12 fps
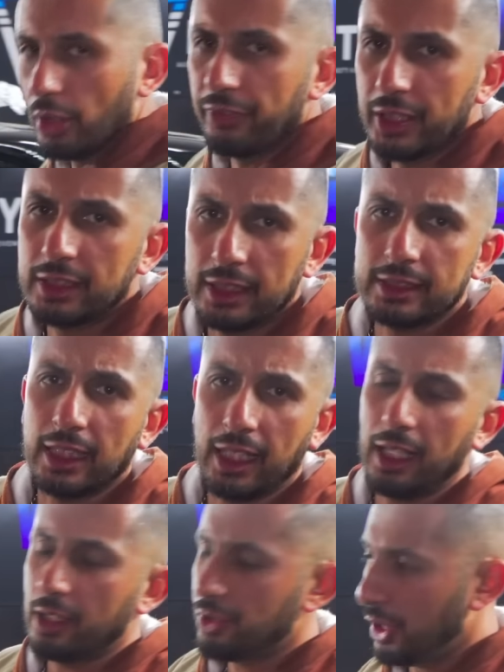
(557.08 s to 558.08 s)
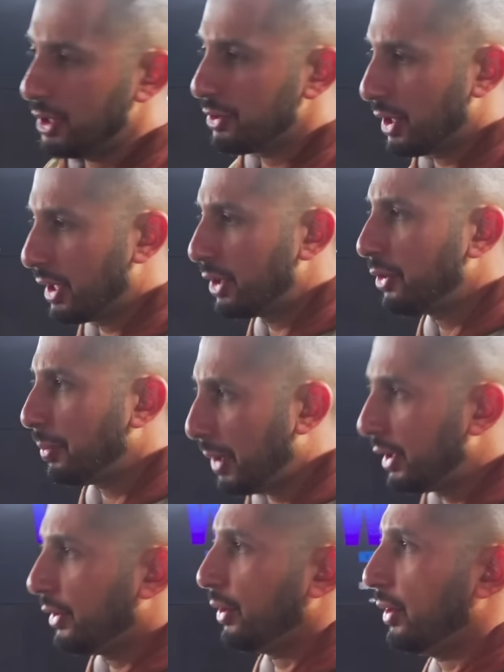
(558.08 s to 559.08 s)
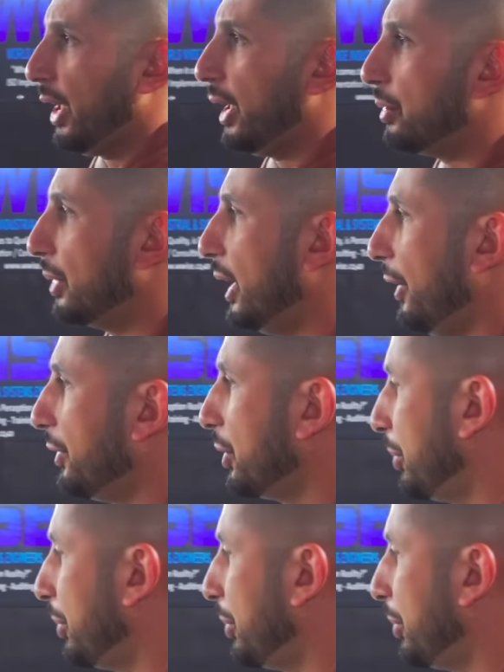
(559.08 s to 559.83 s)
obviously it's a color change respray, so that will have to